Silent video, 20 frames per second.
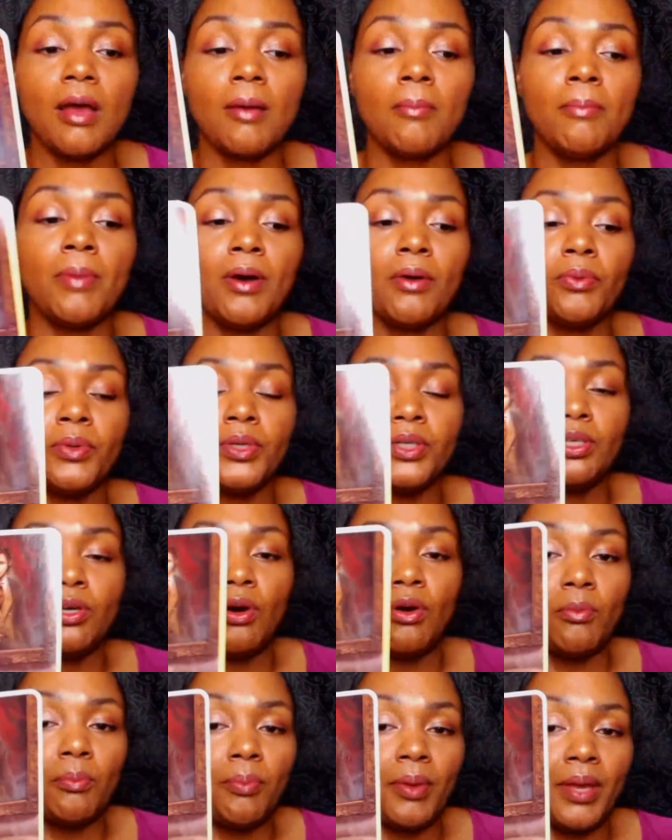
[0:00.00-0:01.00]
but we
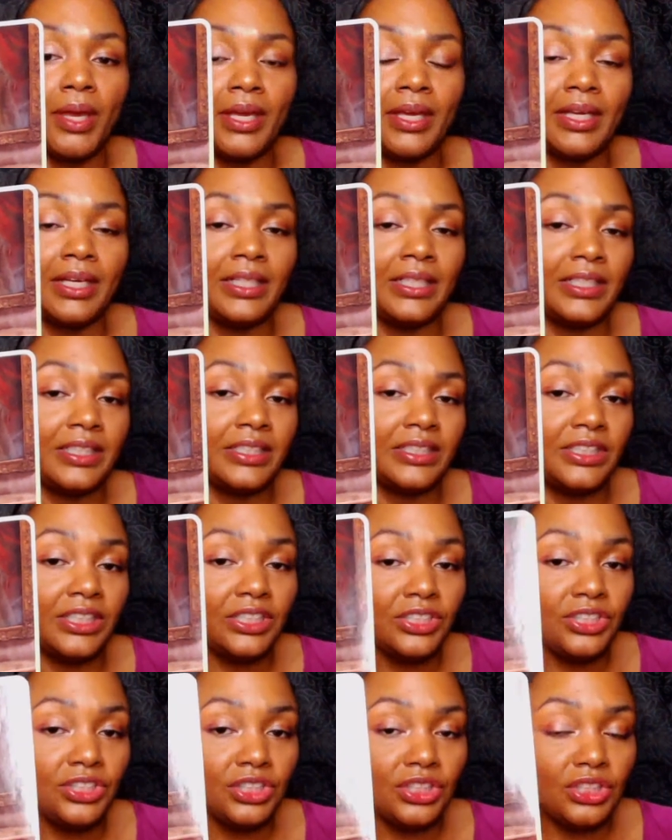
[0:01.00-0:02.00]
don't pay any
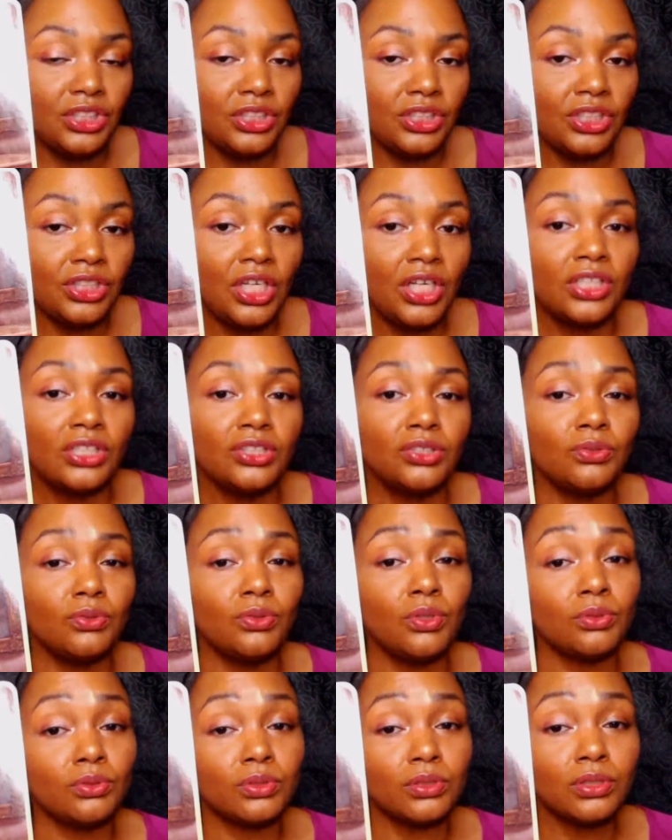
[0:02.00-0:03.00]
attention to
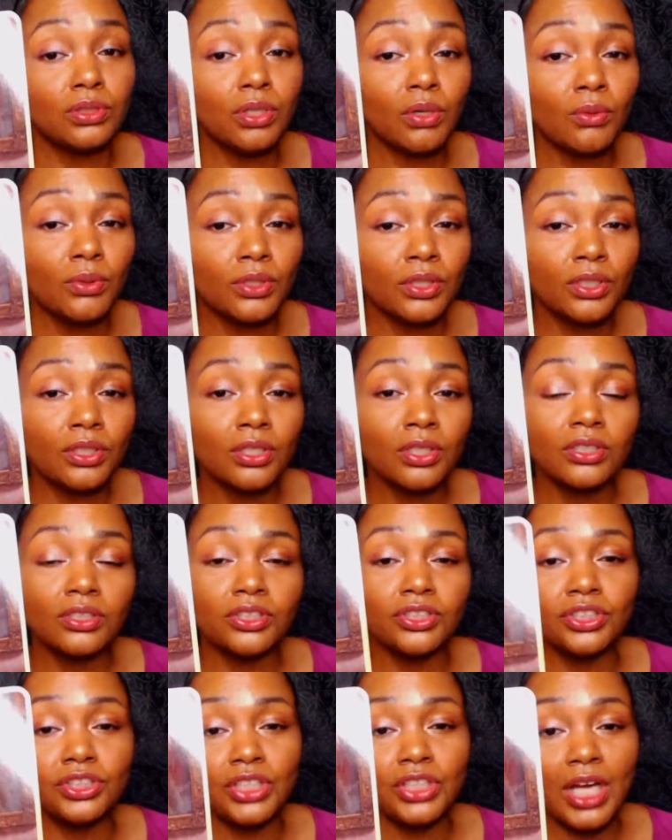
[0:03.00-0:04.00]
those lower
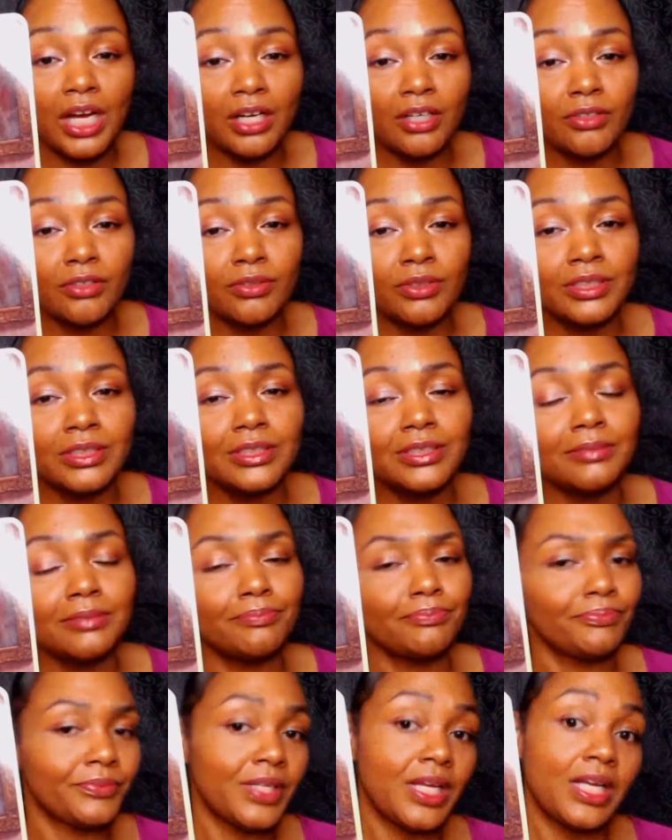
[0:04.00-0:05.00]
chakras.
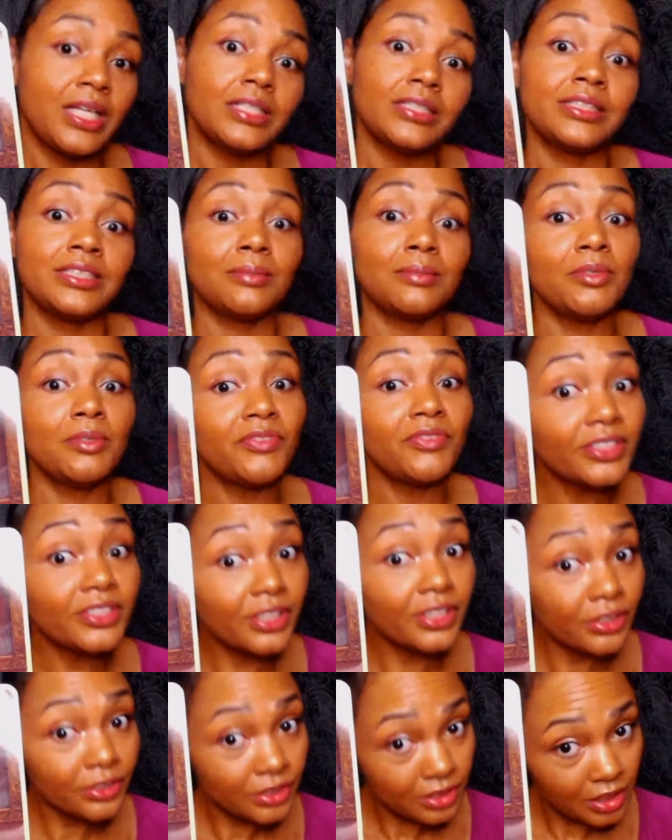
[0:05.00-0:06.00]
Some of us
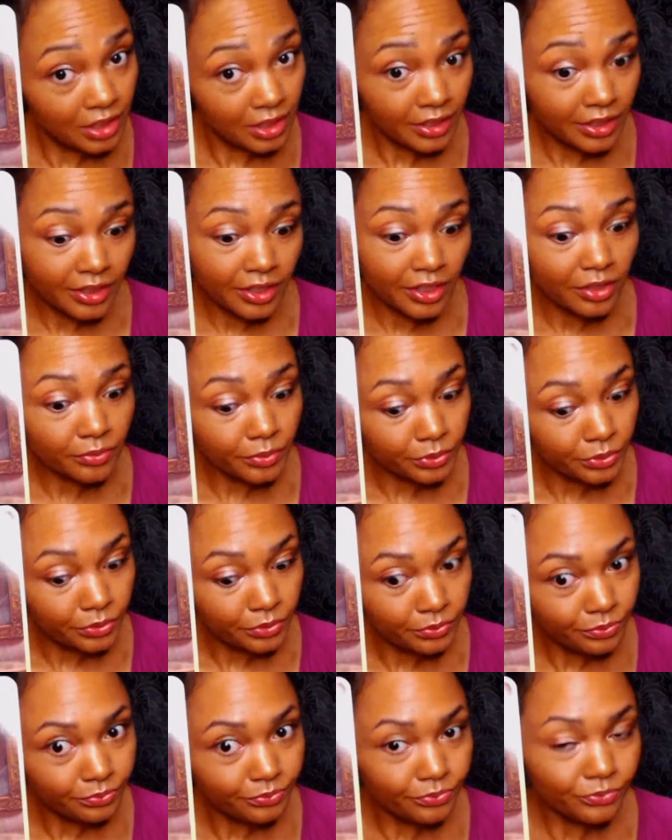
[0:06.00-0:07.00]
are stuck in our root.
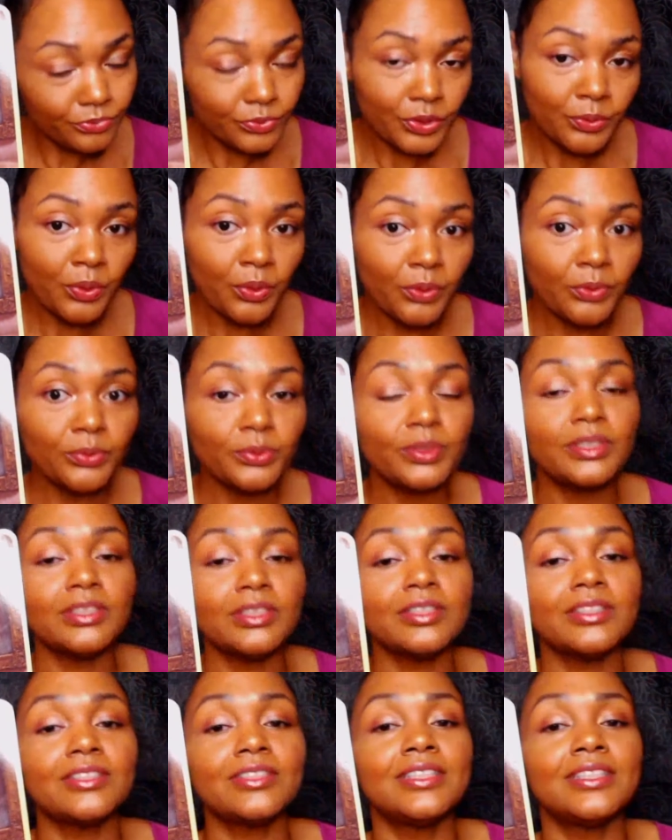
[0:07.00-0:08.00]
We won't
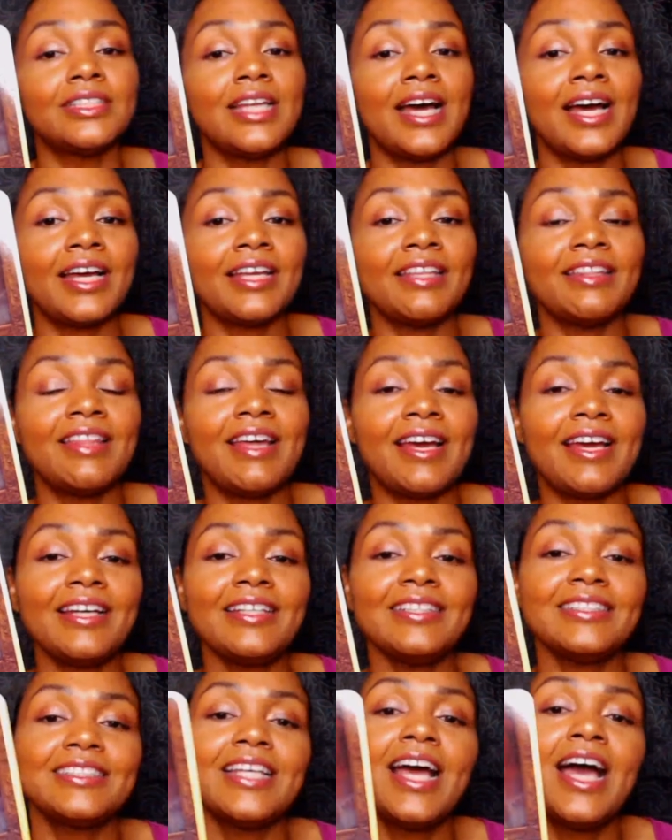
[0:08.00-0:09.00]
deny
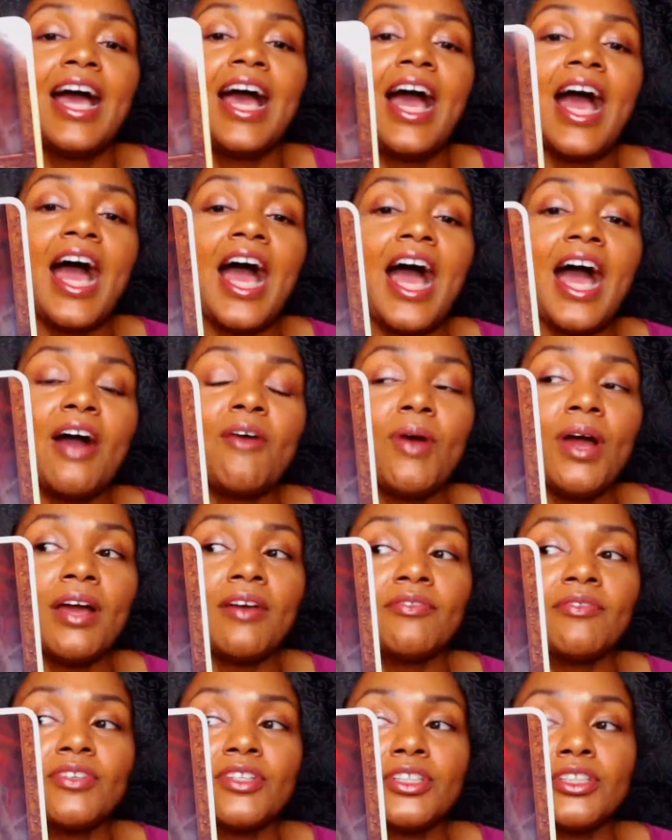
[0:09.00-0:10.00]
that.
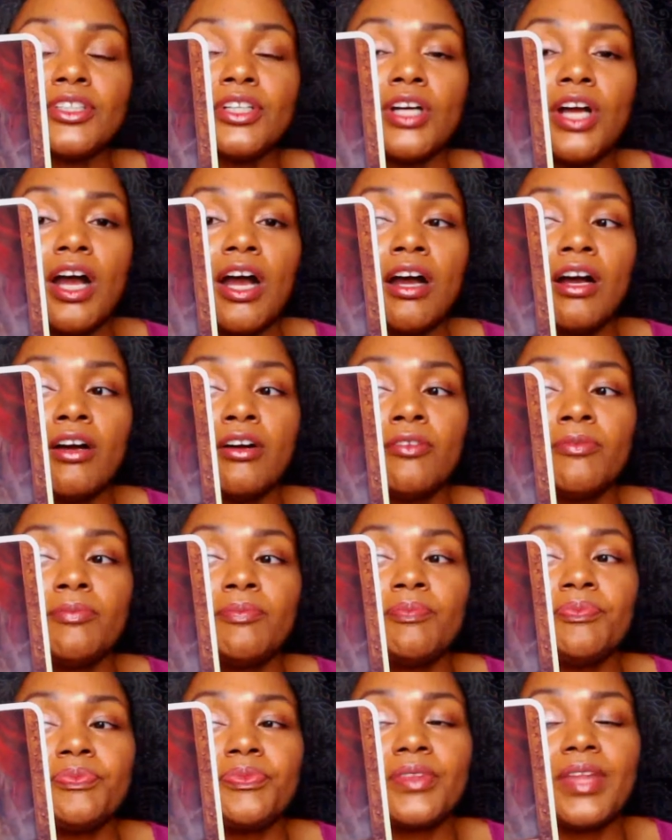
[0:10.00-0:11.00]
However,
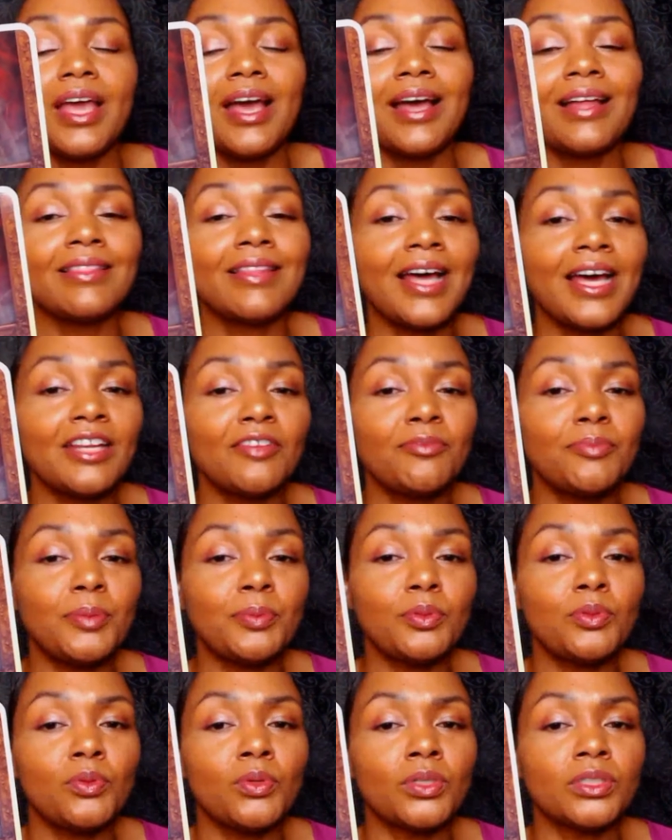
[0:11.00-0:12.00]
a lot of
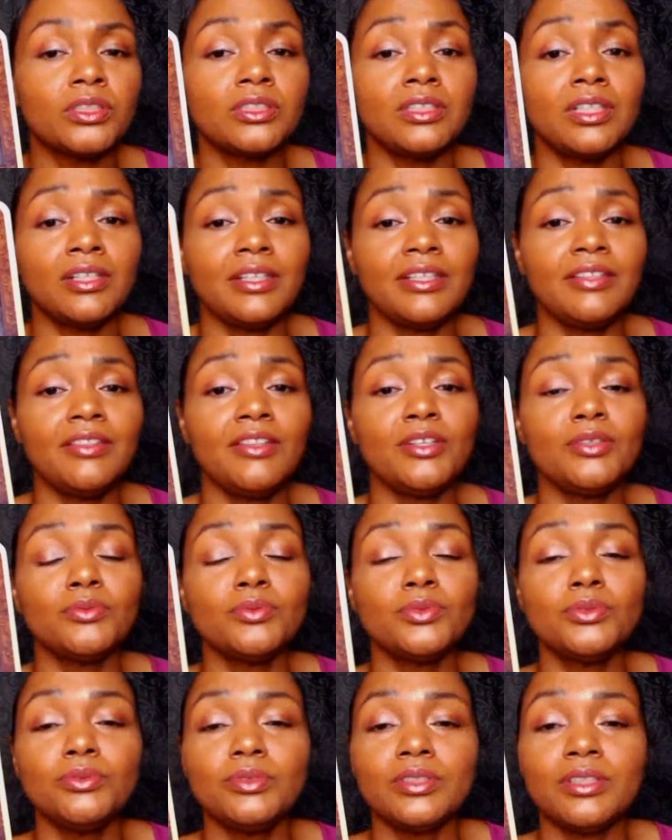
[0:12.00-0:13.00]
people who are stuck in their
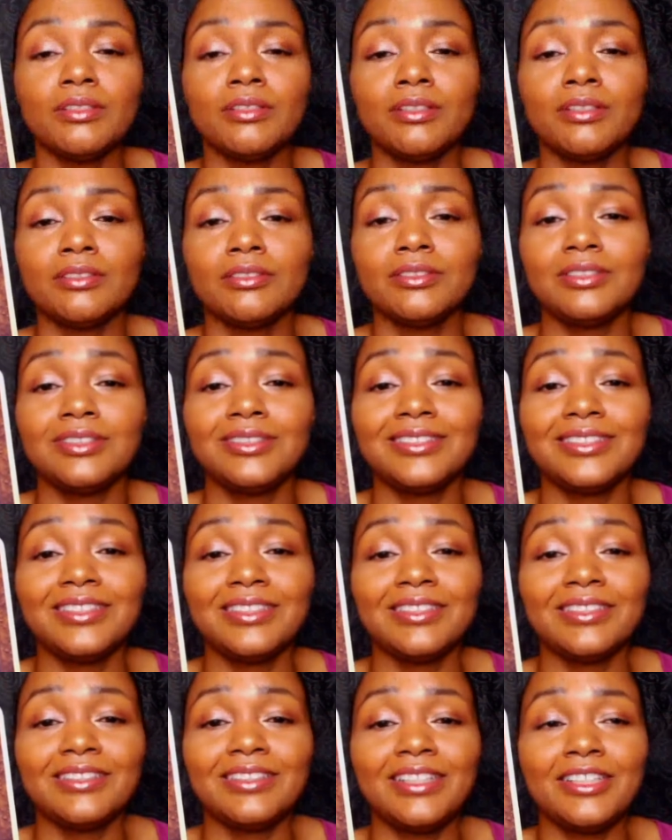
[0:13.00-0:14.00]
root are stuck
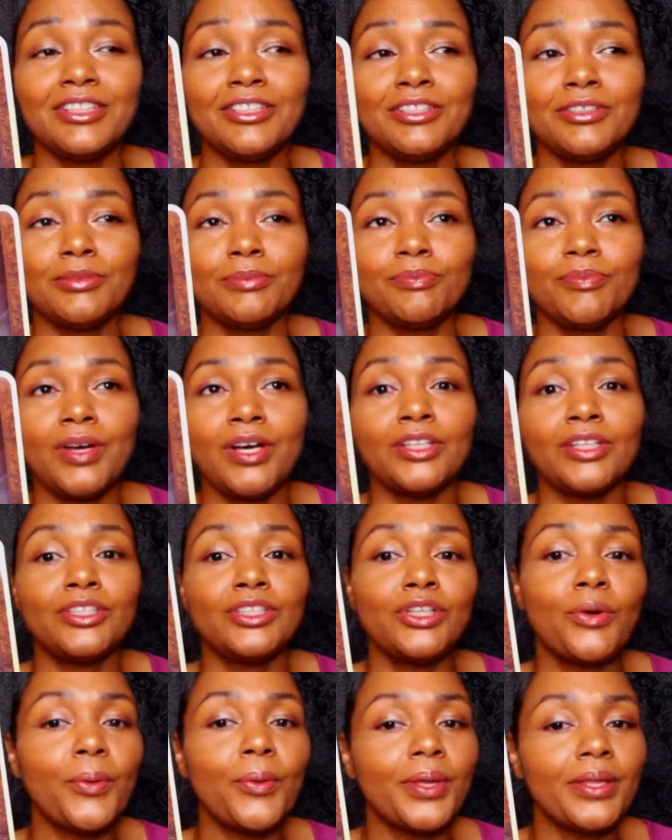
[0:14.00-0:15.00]
there
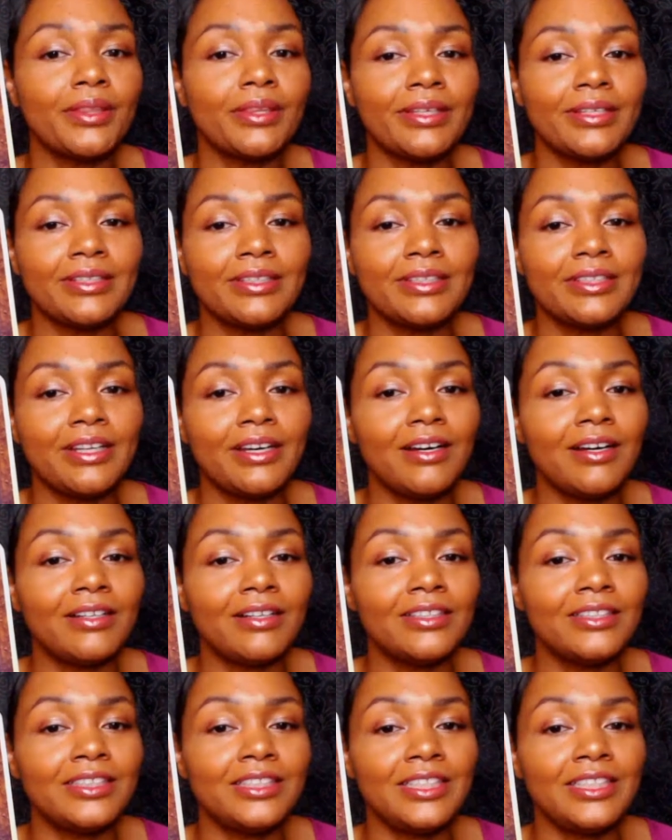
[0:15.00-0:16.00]
unknowingly and
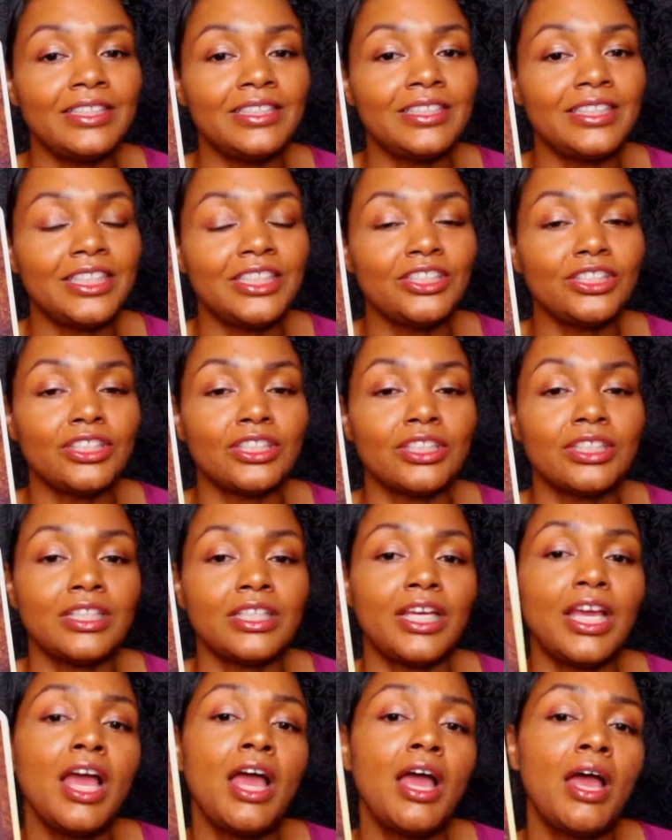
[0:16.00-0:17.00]
unintentionally.